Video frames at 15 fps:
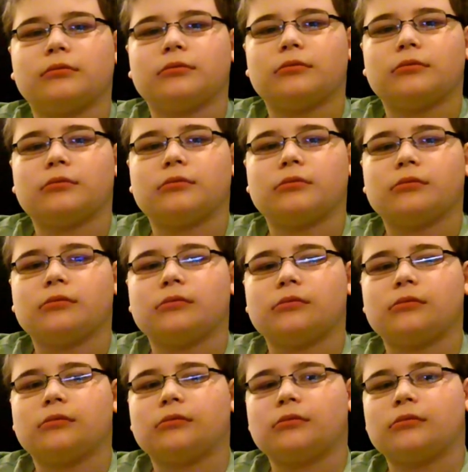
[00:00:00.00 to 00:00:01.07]

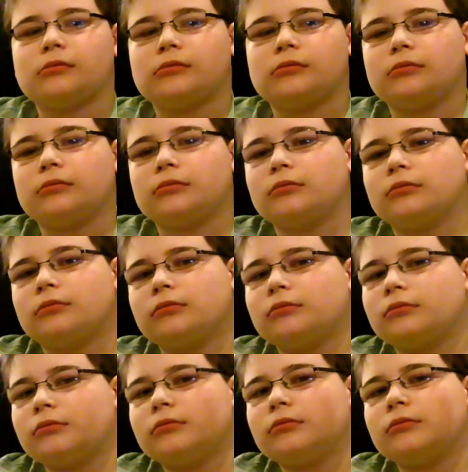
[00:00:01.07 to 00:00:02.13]

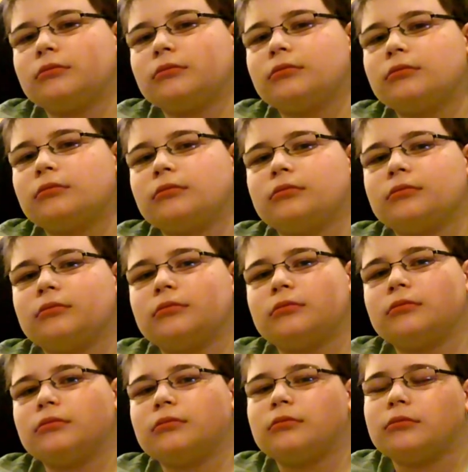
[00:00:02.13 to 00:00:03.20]

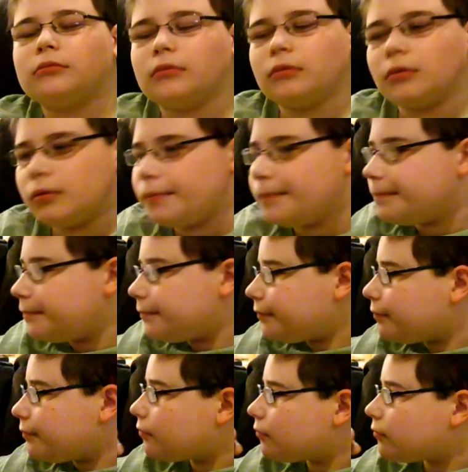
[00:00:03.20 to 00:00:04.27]

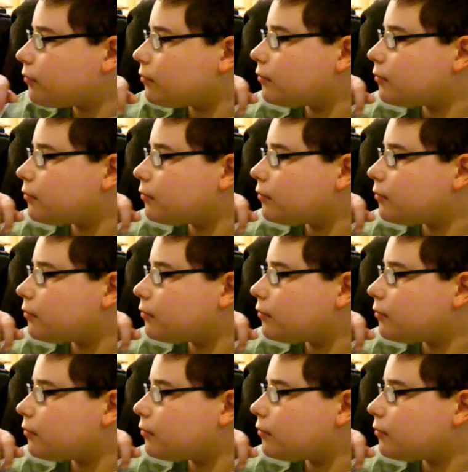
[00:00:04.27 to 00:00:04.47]
This person isn't speaking.